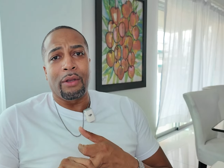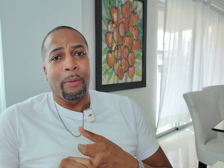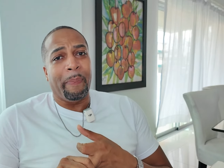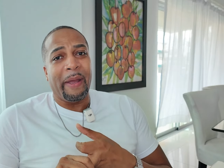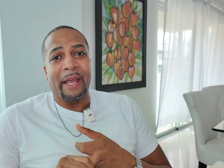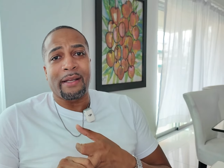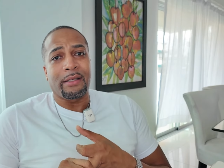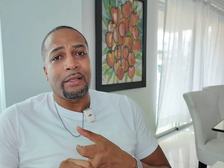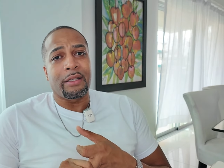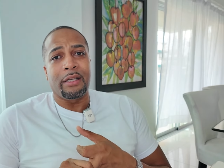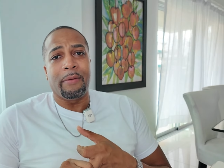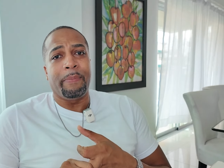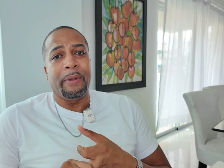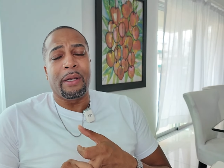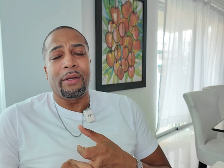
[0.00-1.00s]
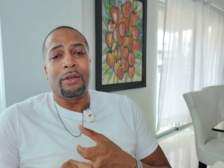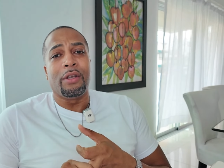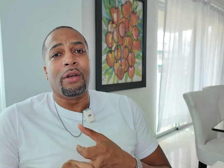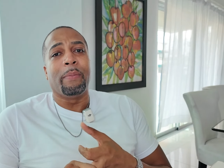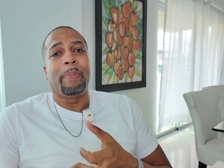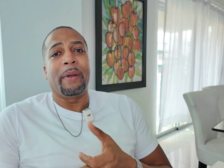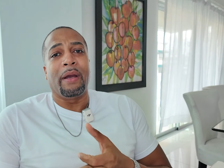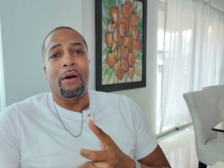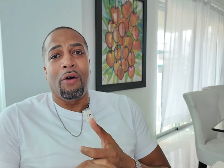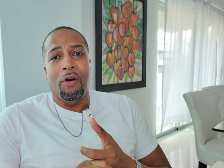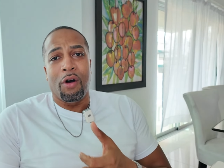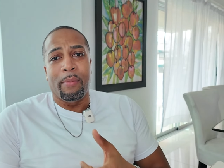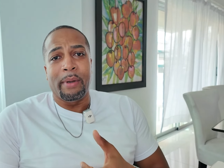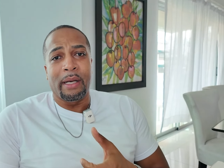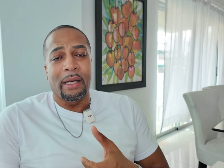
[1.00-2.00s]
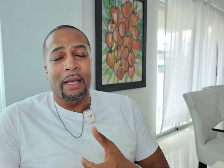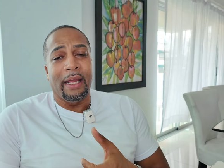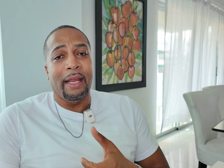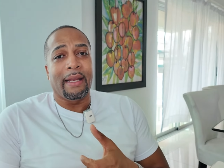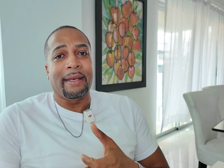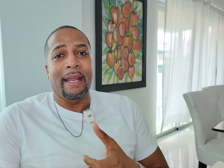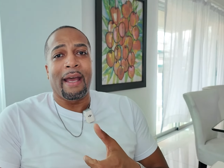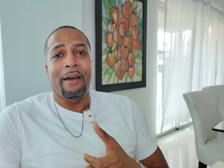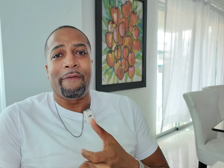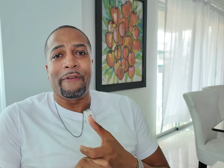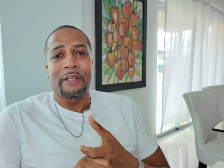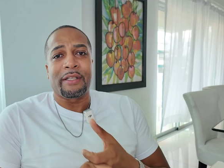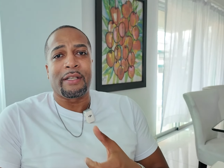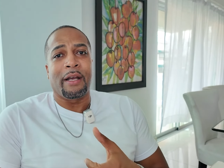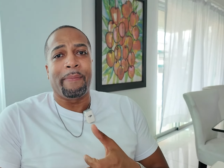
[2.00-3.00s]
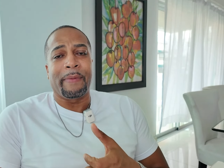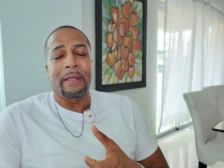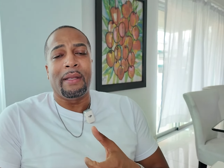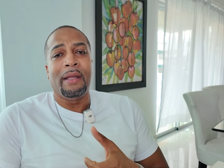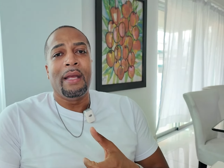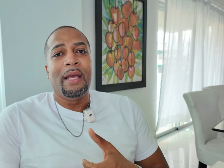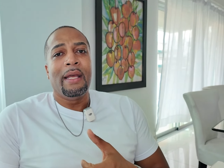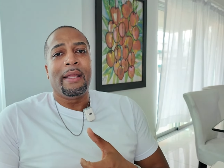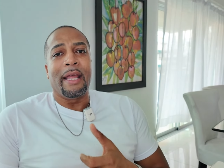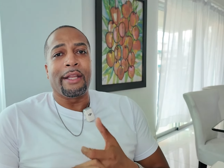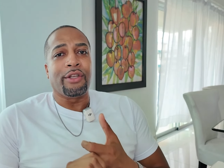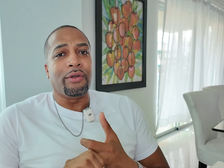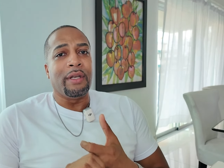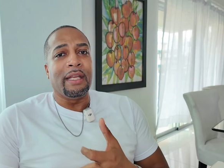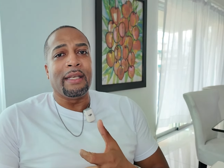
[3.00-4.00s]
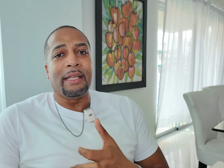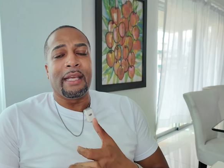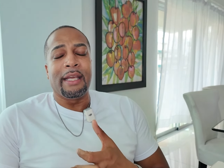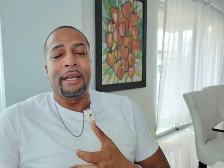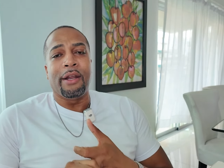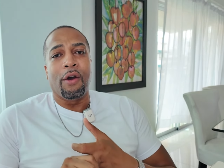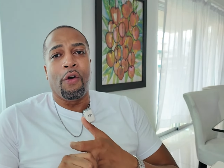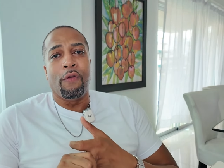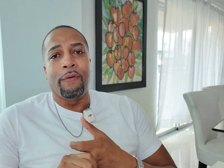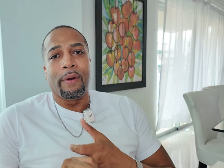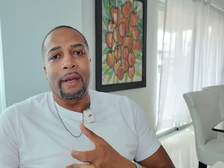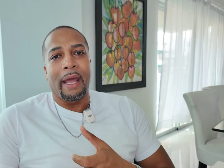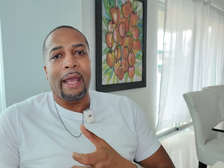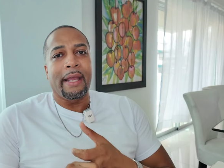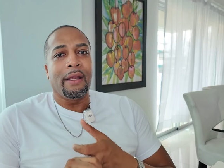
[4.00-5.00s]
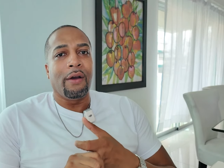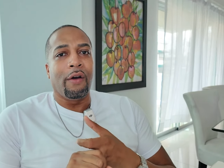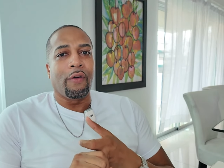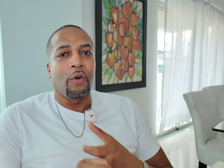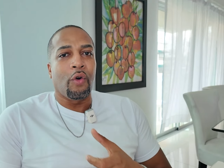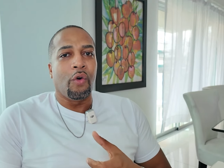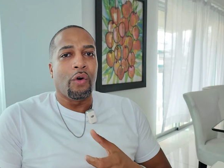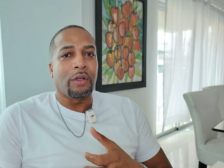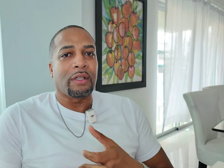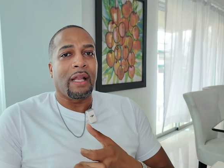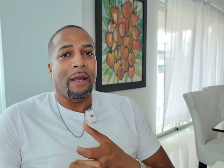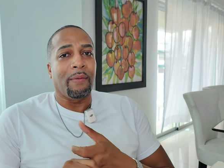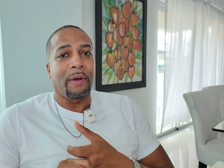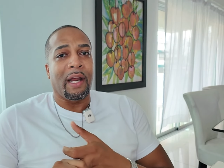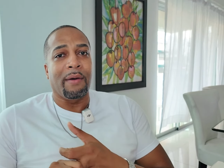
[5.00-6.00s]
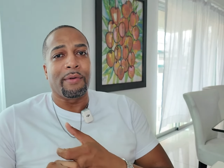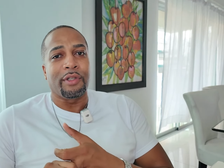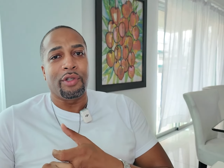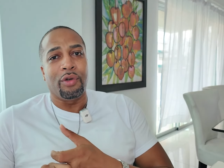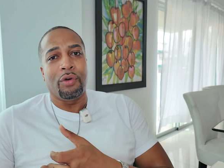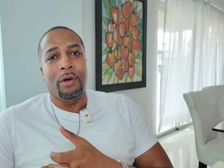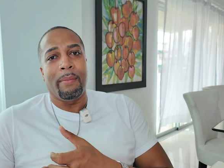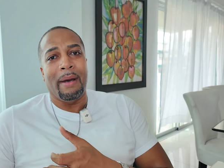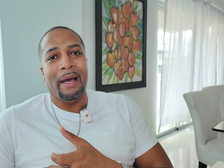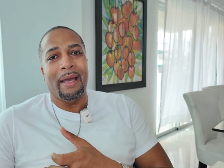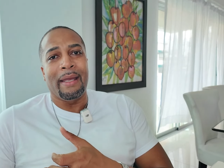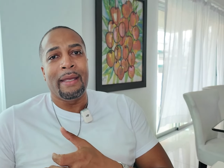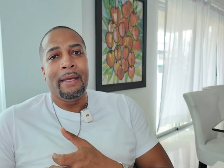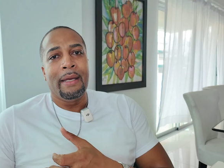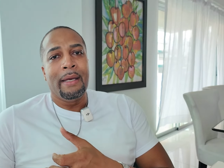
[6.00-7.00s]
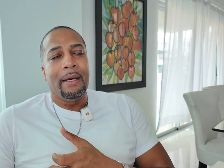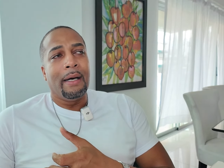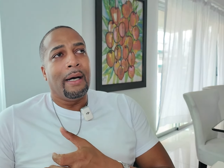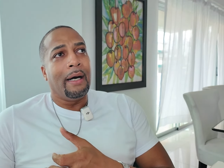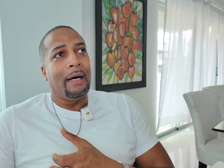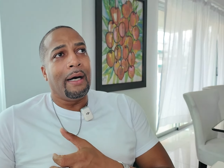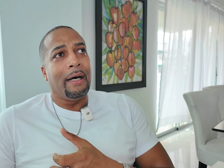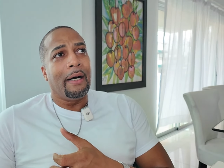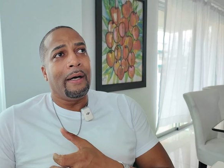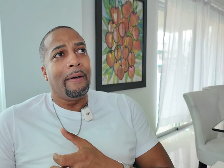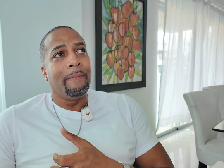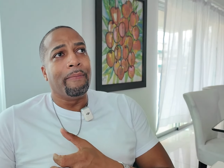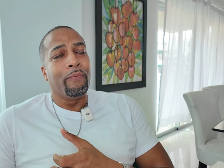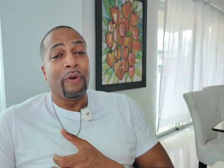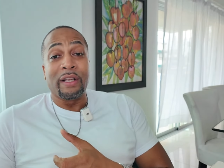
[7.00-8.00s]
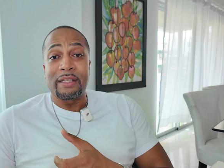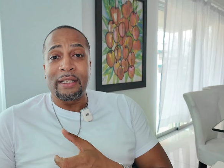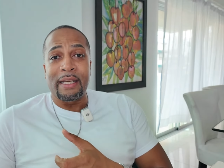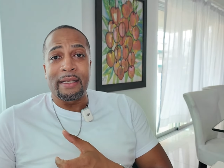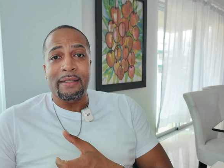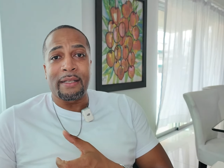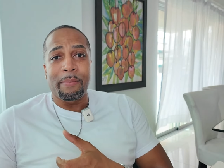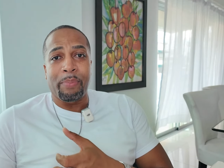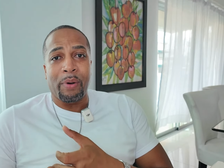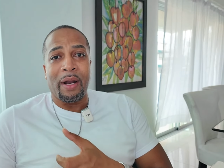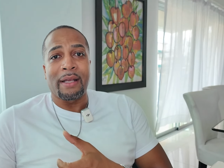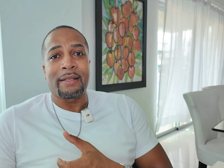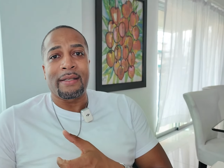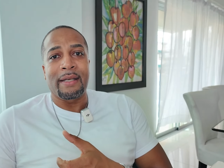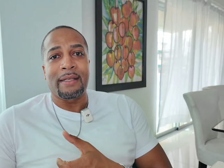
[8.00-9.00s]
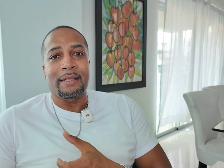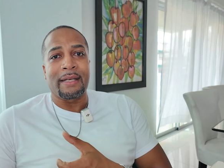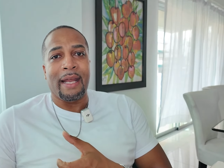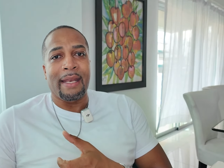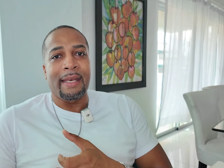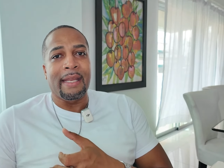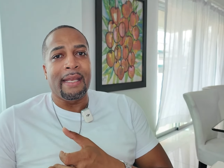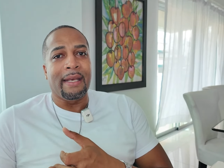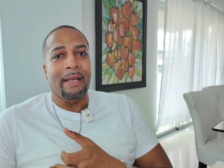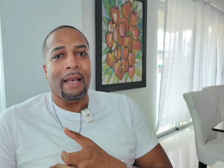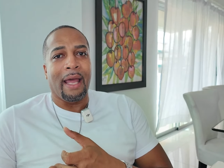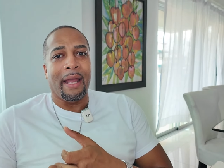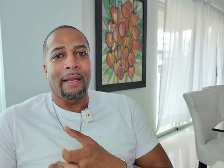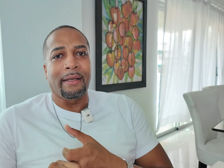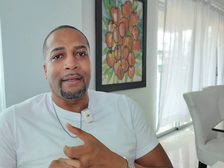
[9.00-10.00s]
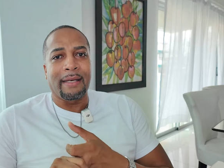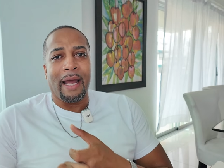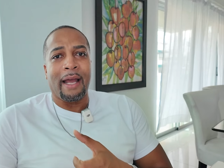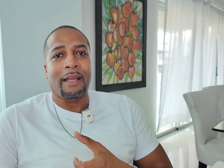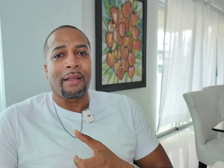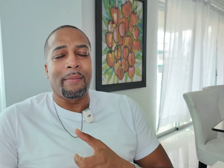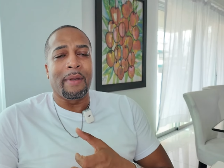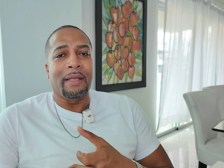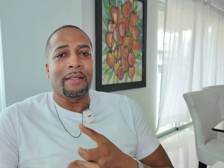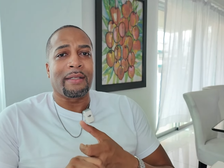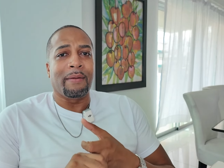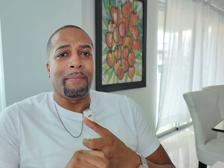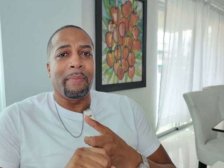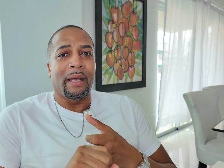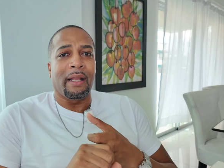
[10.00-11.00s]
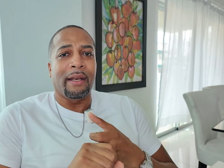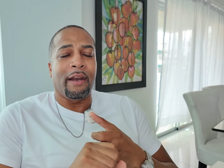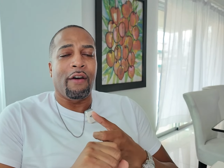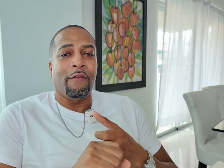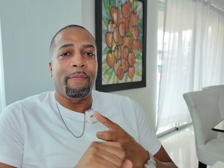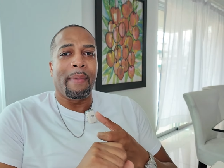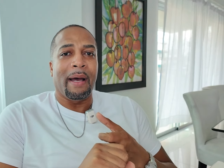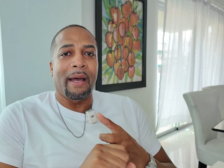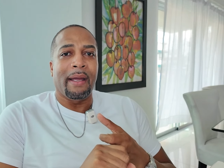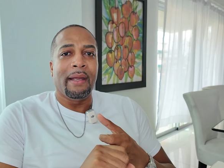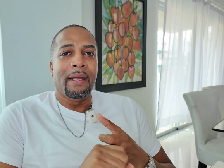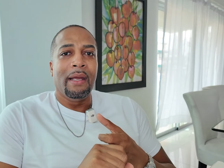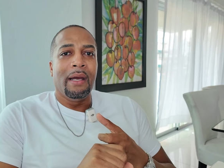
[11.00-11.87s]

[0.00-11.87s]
packages shipped here. You'll pay an arm and a leg. Now, if it's something that you need to get here overnight, of course, like when I was doing my residency process and I needed like documents and mailing off my